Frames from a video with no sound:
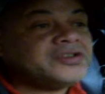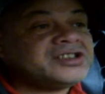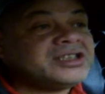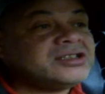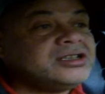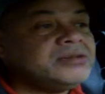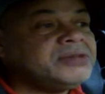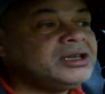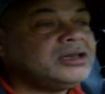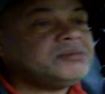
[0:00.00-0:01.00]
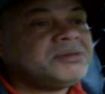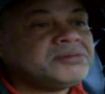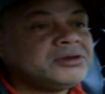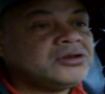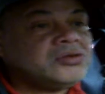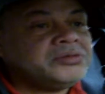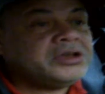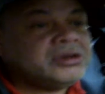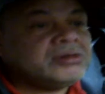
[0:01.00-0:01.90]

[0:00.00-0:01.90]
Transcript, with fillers: 16 million people know me.